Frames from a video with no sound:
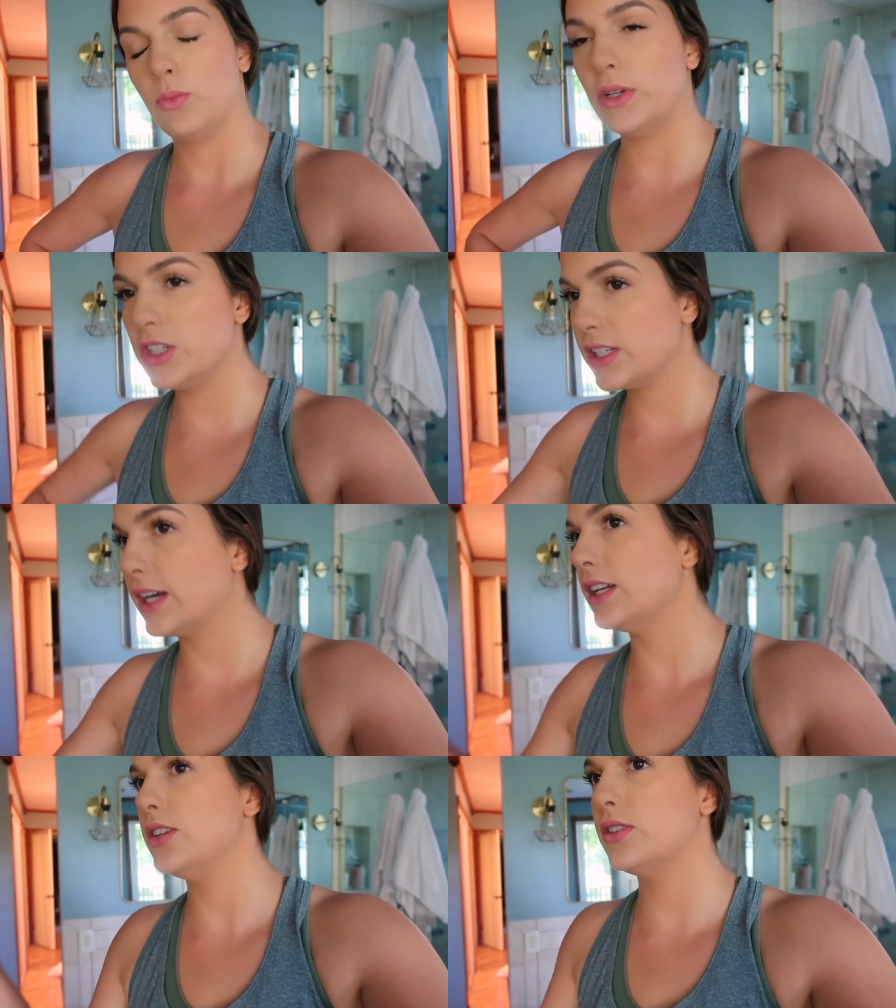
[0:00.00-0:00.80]
We just
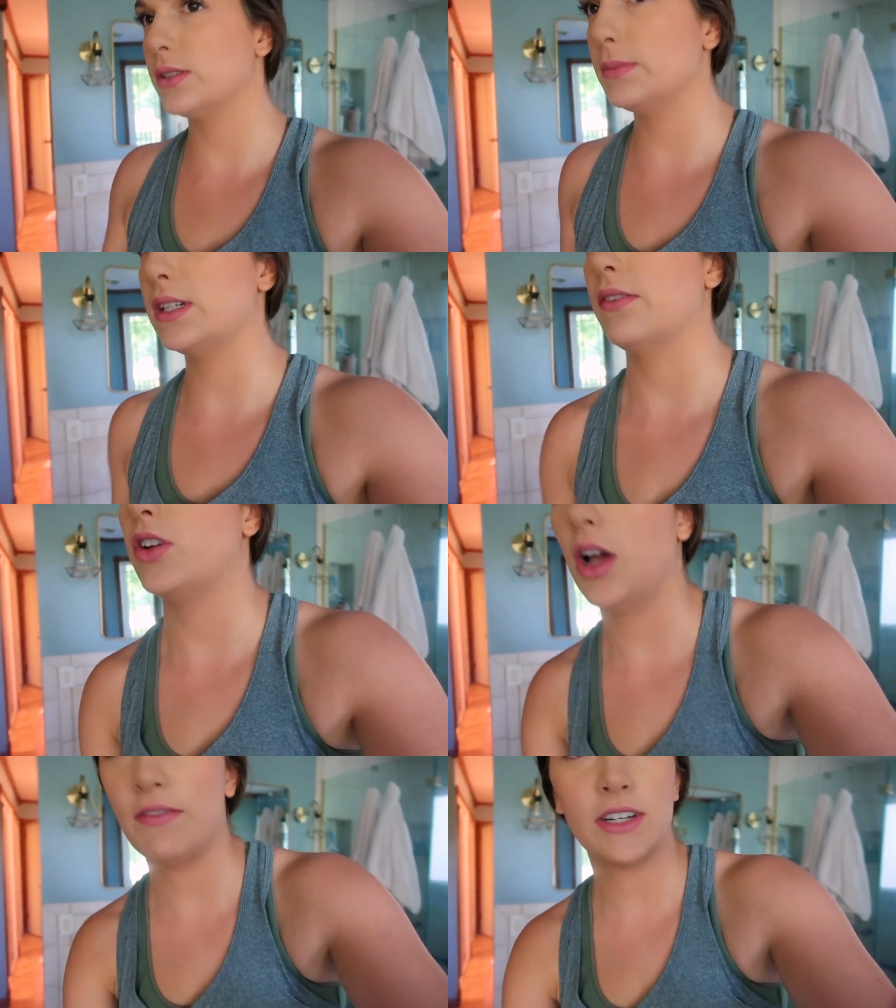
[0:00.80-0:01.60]
gotta do some stuff.
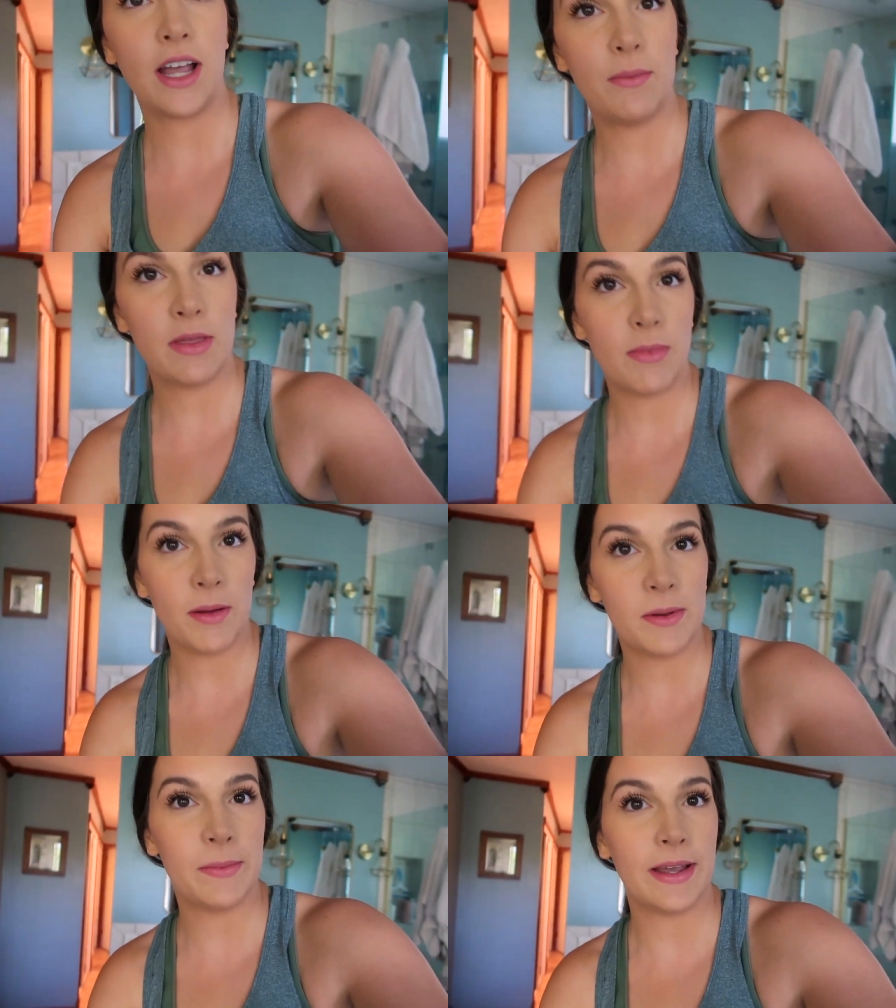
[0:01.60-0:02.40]
Y'all have to come with
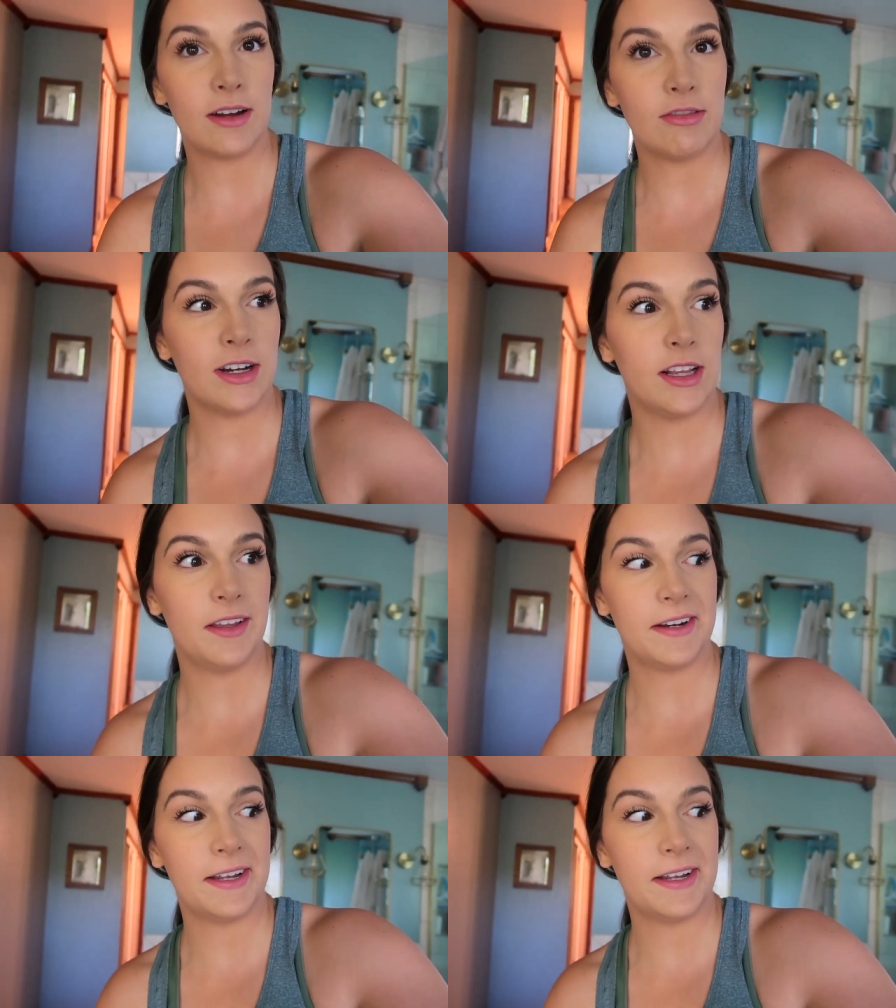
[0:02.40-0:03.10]
mommy. We gotta run a lot